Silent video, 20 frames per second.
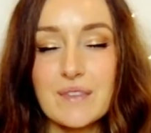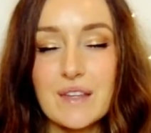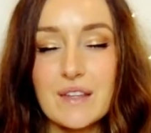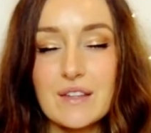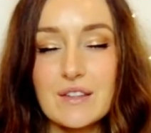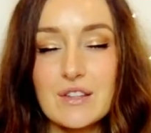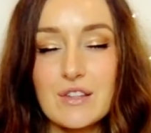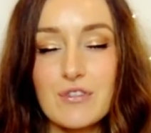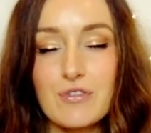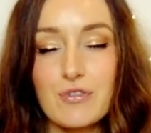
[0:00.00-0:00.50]

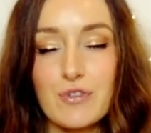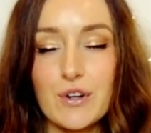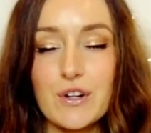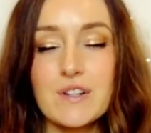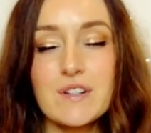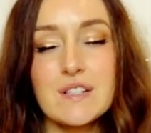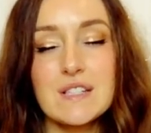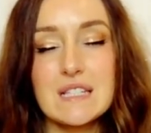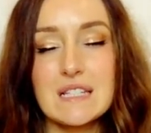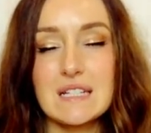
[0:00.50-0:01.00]
The
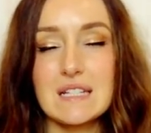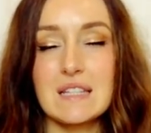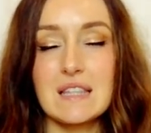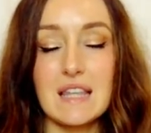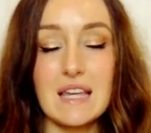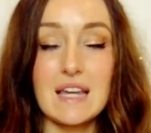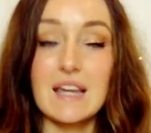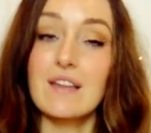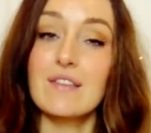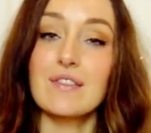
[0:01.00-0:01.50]
first
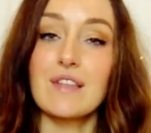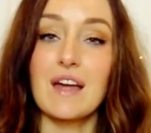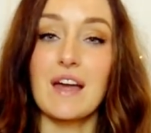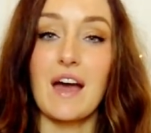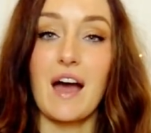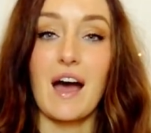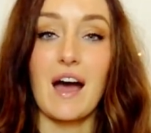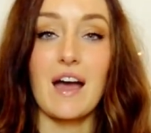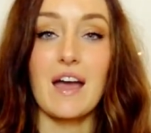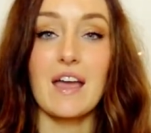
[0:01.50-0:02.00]
thing that
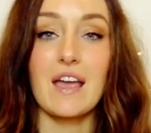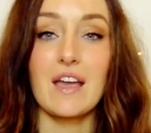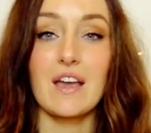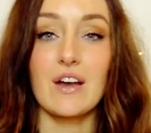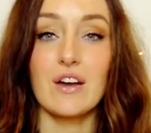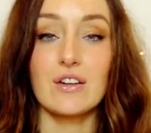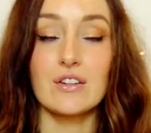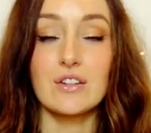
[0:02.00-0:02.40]
I